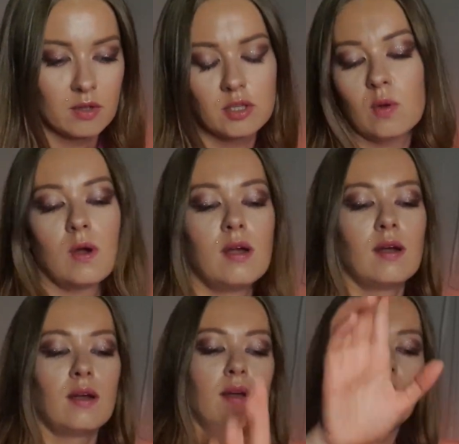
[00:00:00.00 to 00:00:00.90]
So
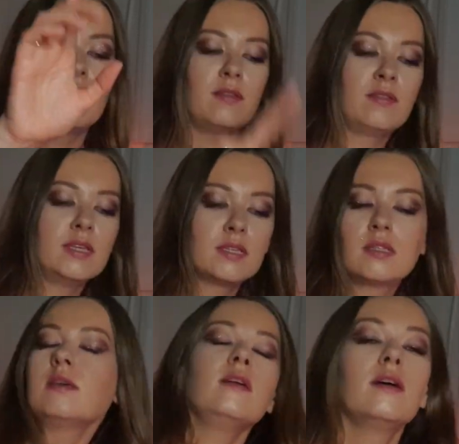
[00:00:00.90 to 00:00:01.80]

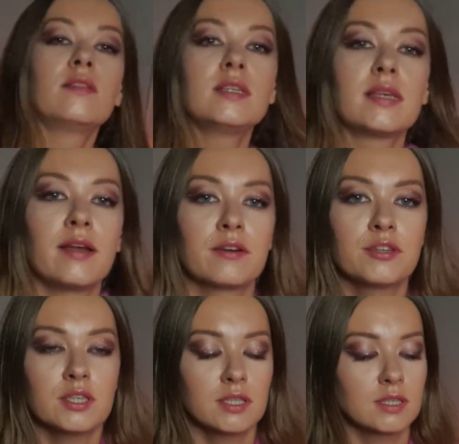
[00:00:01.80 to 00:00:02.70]
these
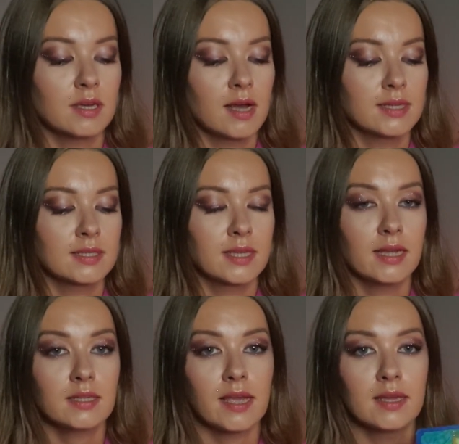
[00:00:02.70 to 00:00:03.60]
energies, I
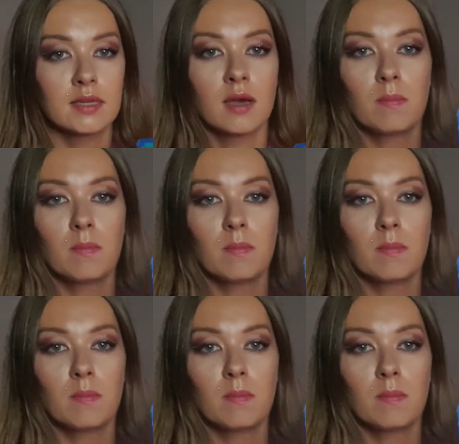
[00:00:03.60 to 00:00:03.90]
said, and